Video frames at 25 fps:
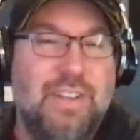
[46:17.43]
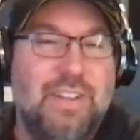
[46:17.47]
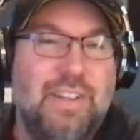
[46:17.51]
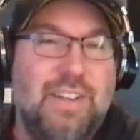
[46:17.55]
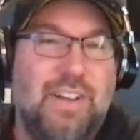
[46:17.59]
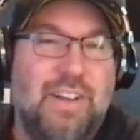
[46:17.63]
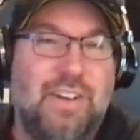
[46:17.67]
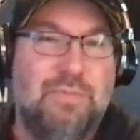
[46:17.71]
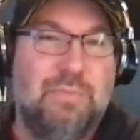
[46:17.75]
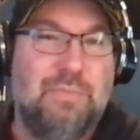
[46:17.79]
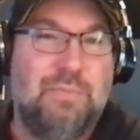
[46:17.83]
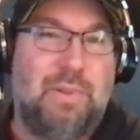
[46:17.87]

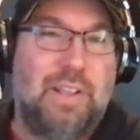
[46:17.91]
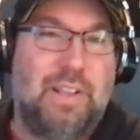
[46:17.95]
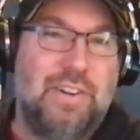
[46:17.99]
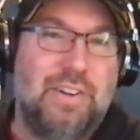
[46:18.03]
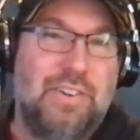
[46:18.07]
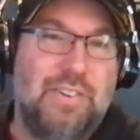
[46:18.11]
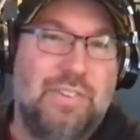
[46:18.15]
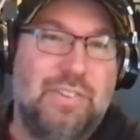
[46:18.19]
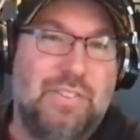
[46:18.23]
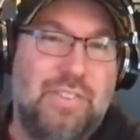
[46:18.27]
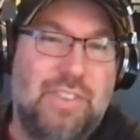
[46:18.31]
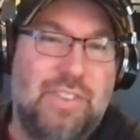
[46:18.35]
of
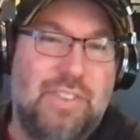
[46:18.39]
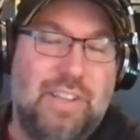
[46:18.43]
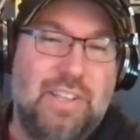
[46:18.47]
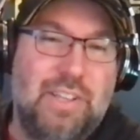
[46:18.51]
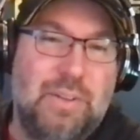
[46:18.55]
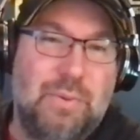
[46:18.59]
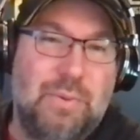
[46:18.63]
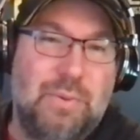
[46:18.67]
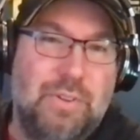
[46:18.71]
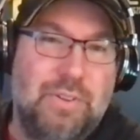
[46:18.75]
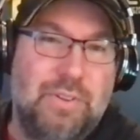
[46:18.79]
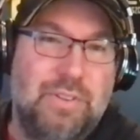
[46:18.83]
players that he
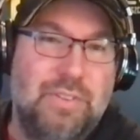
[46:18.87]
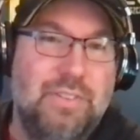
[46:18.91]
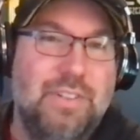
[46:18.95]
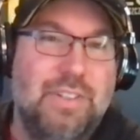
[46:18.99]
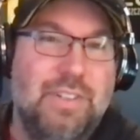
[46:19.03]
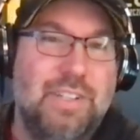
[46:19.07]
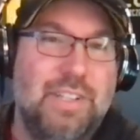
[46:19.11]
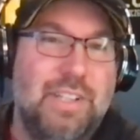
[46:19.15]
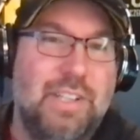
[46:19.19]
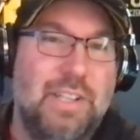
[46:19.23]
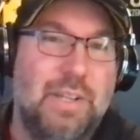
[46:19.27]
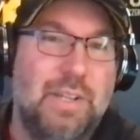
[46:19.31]
would
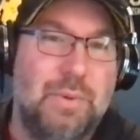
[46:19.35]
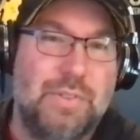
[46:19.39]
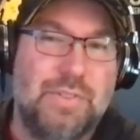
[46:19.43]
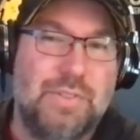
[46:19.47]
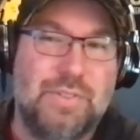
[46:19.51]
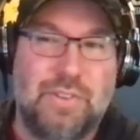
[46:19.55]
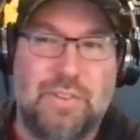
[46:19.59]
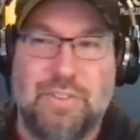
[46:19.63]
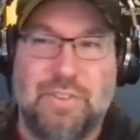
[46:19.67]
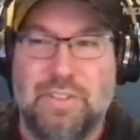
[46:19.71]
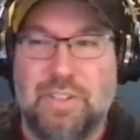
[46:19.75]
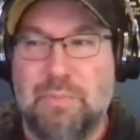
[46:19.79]
he would certainly